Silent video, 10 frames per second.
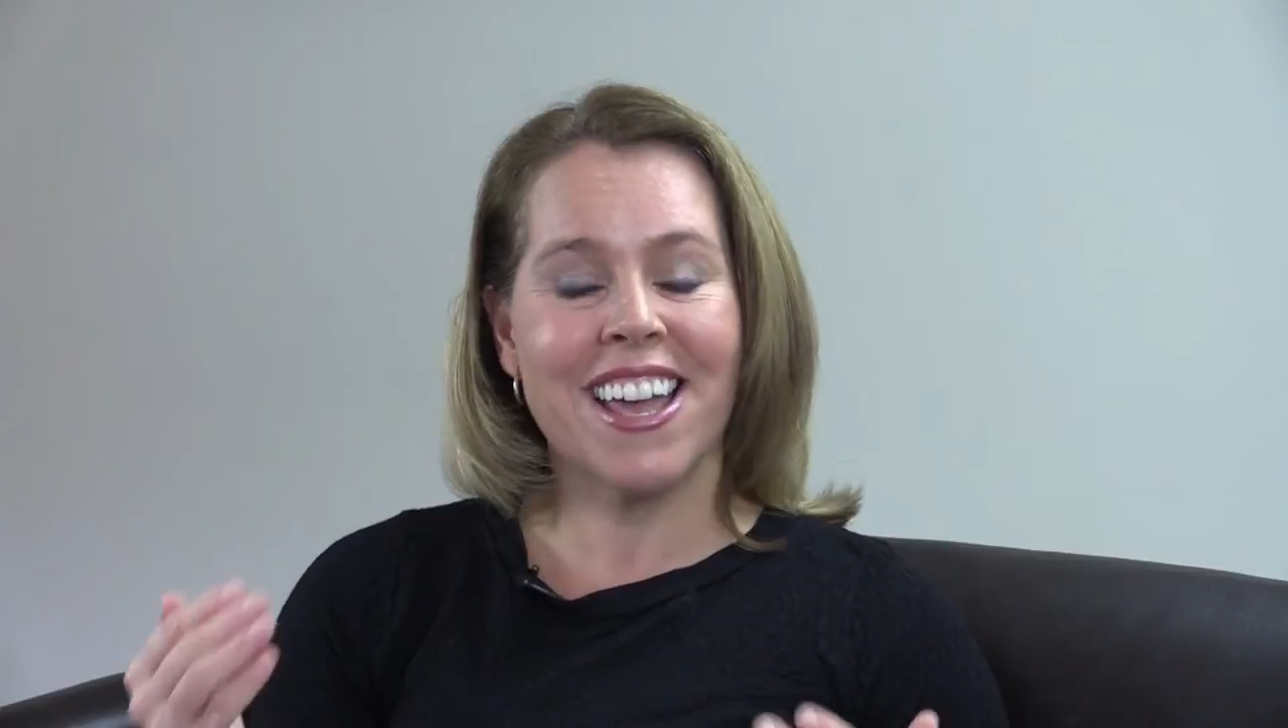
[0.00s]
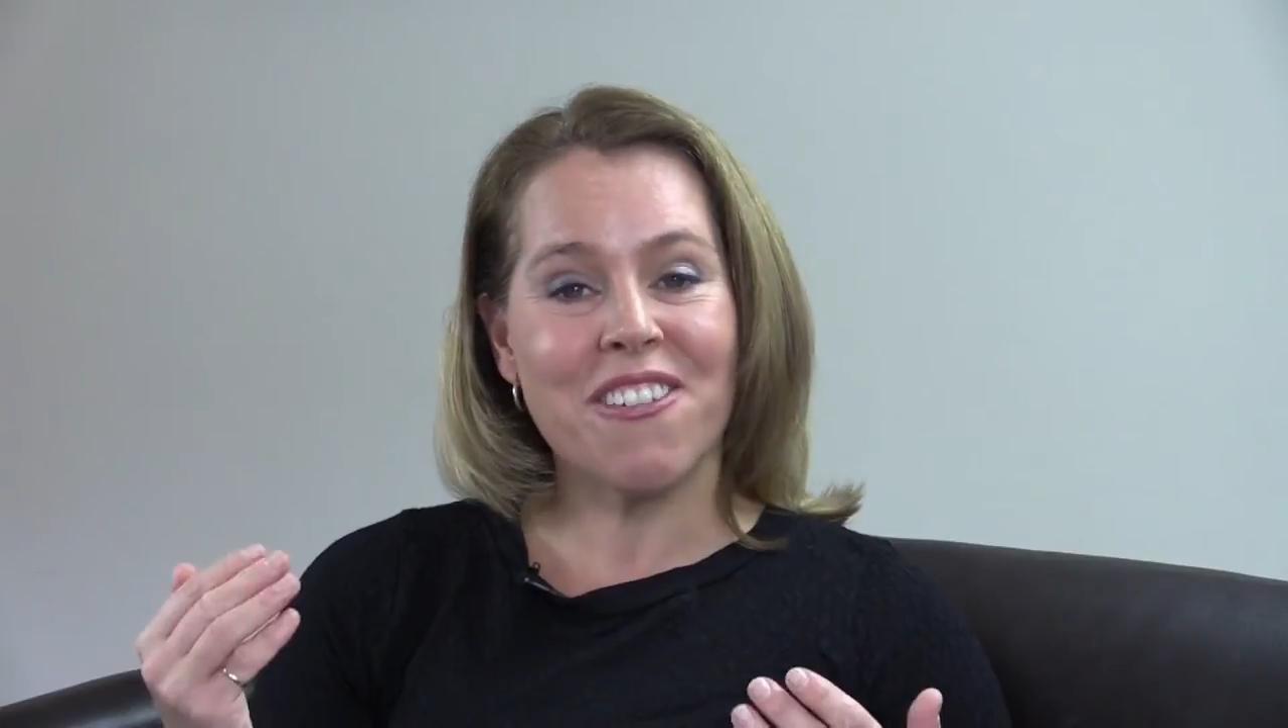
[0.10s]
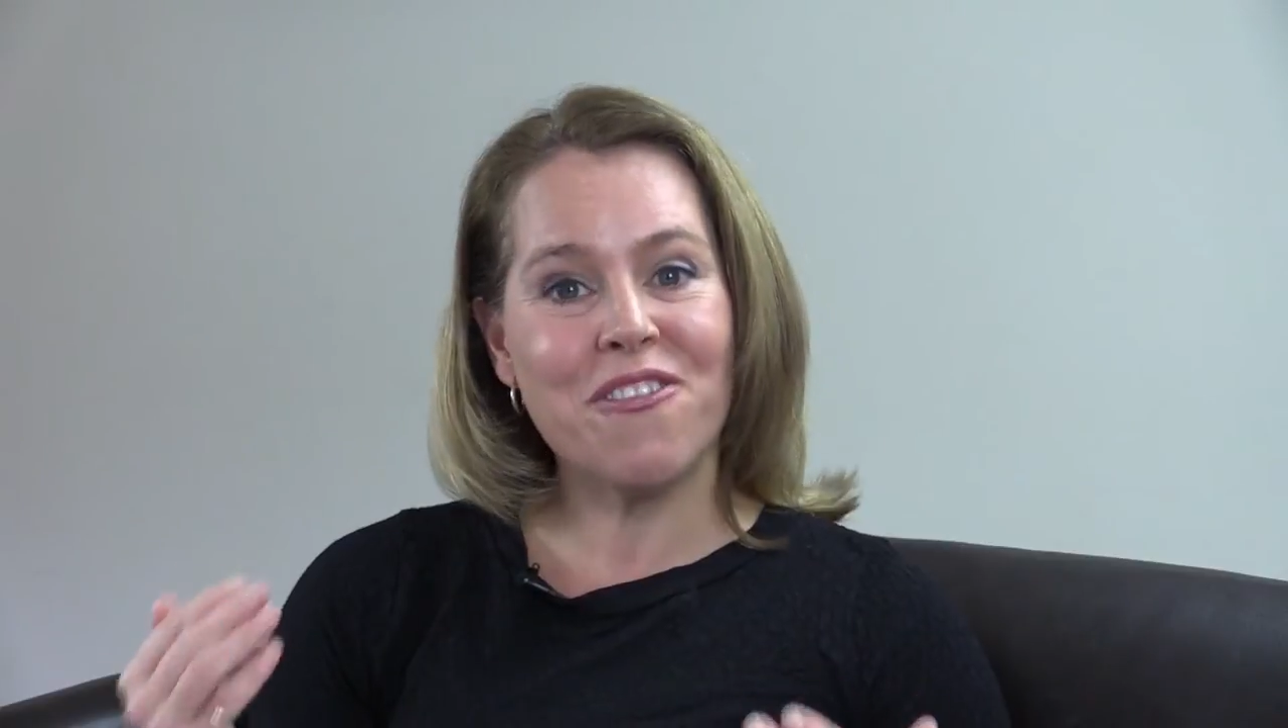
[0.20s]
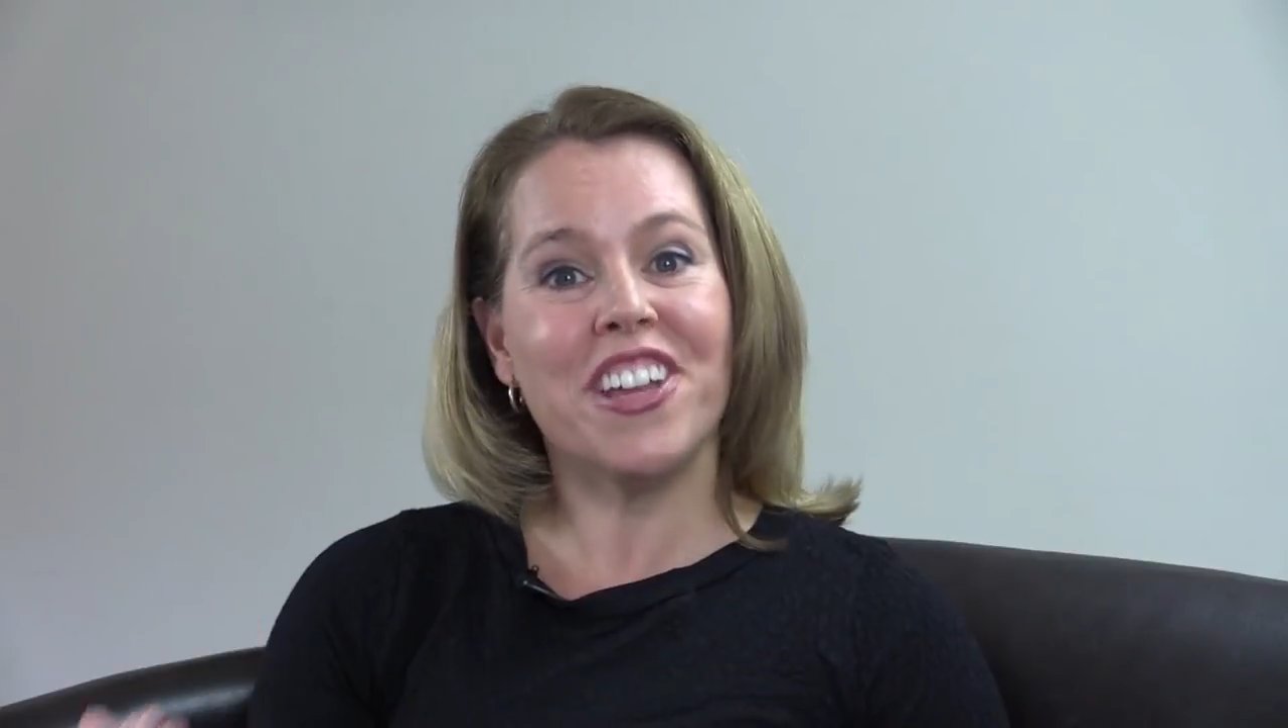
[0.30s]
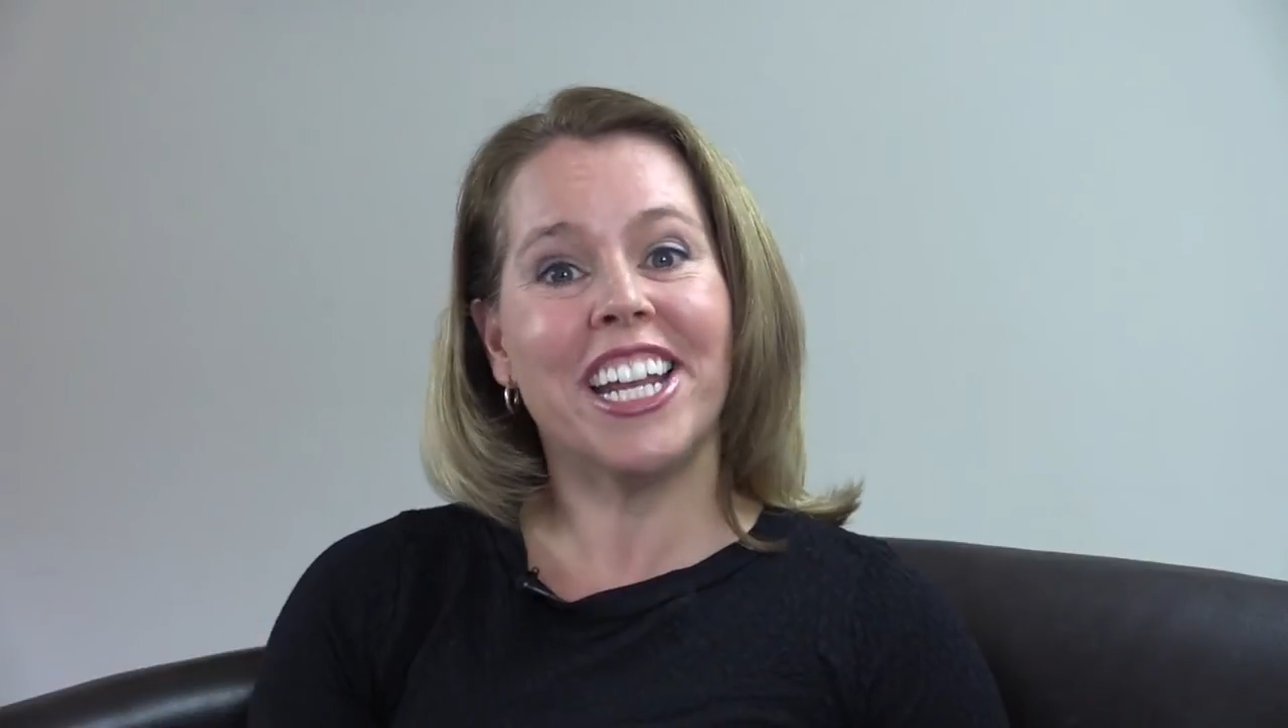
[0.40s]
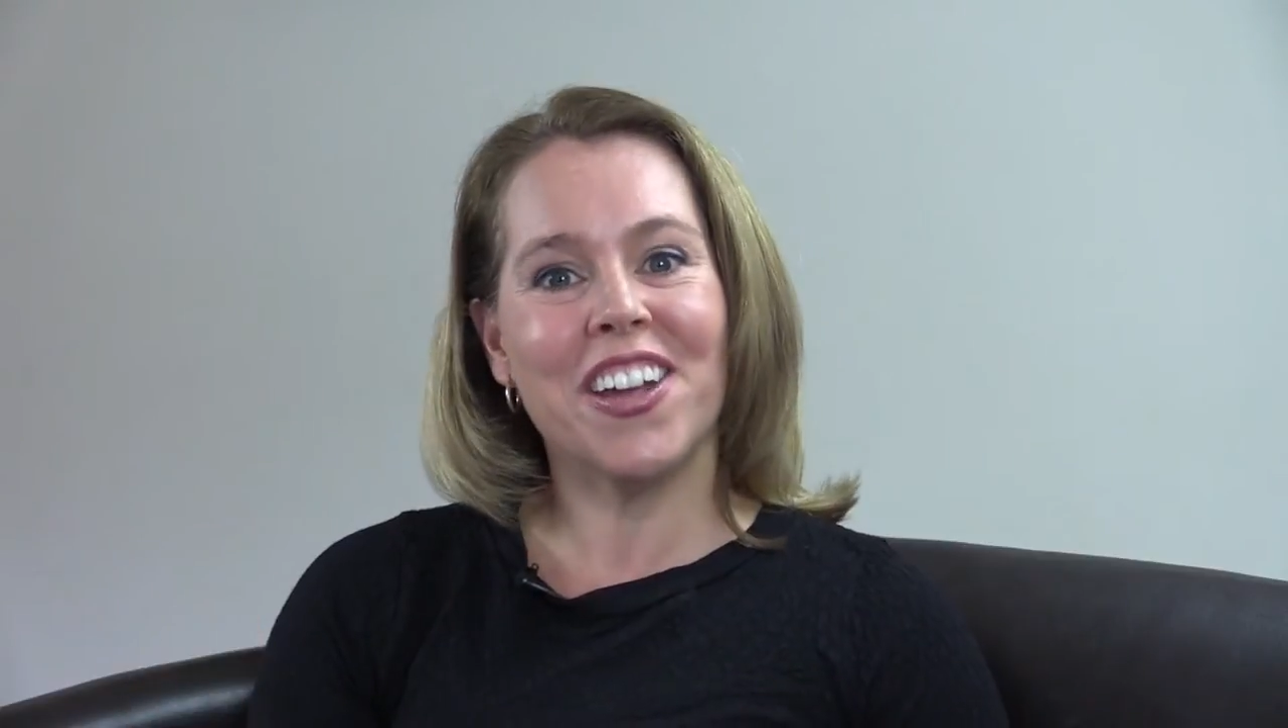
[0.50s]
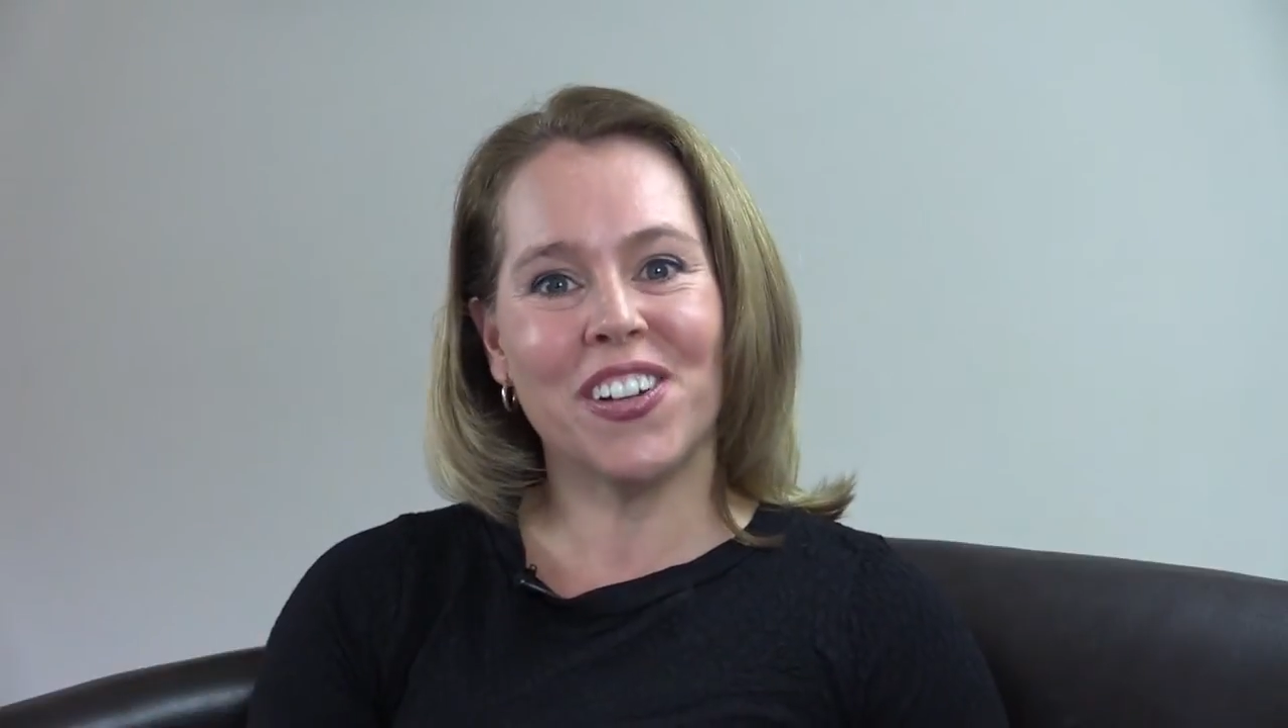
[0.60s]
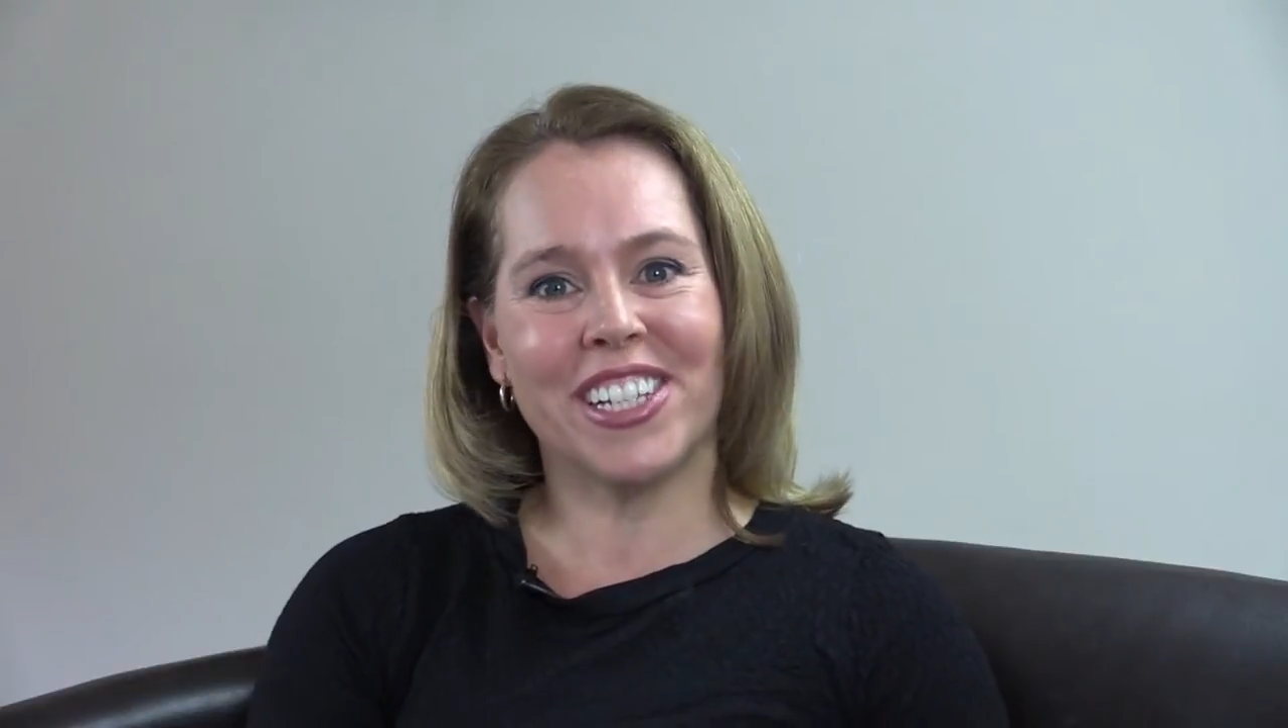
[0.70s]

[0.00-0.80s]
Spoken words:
video